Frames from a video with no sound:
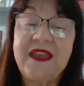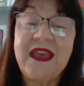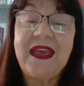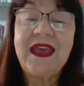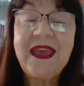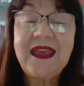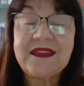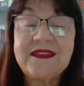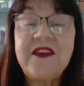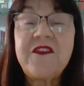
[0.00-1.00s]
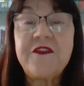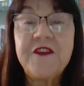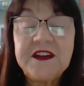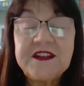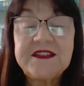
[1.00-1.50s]
And the
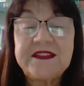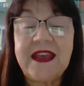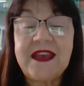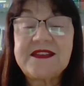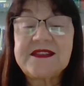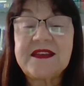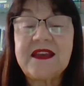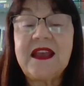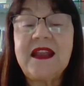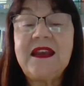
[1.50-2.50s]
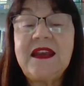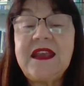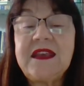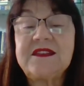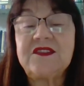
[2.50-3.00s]
third task,
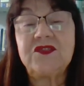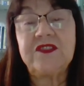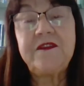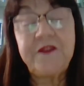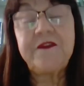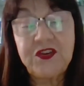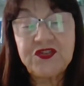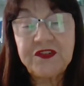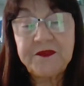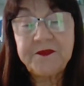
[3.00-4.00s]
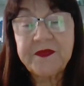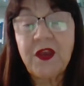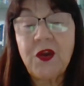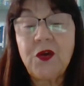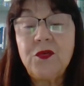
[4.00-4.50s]
linked to the future,
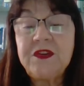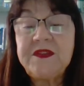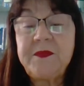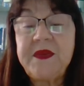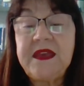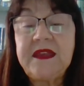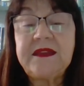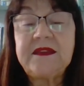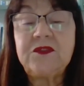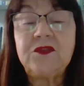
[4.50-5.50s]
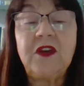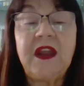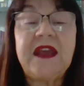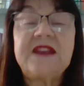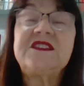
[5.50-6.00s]
would be to
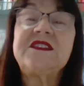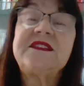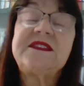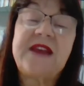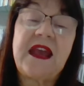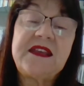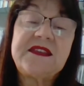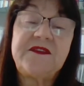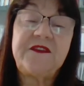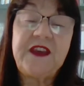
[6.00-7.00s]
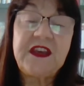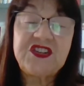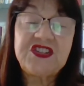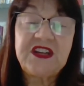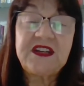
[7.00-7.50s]
collect science
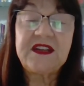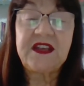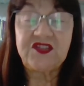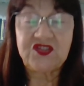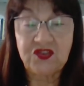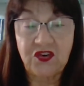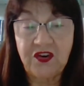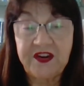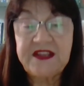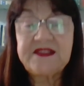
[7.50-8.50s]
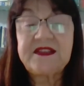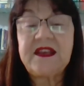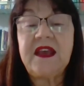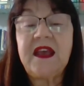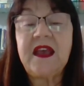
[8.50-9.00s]
fiction stories
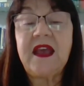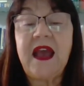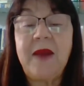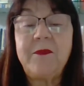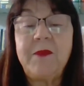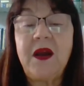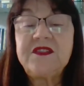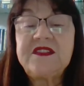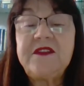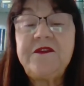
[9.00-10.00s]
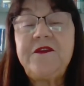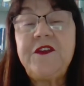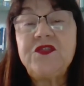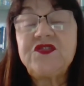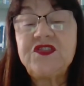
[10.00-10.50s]
about the
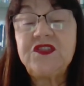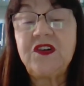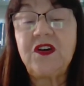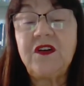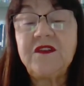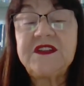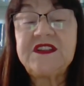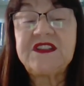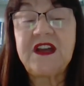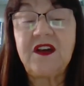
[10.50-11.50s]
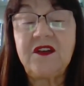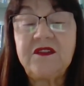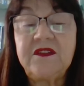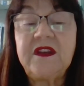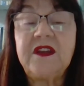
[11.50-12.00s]
future of the
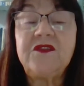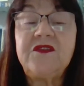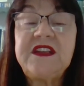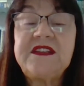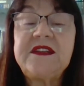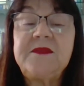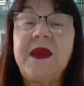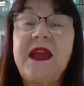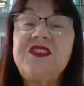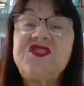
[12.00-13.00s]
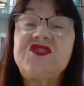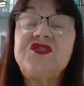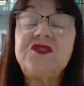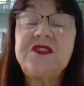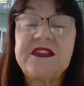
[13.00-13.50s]
town written by
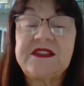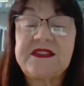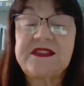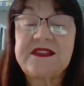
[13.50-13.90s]
students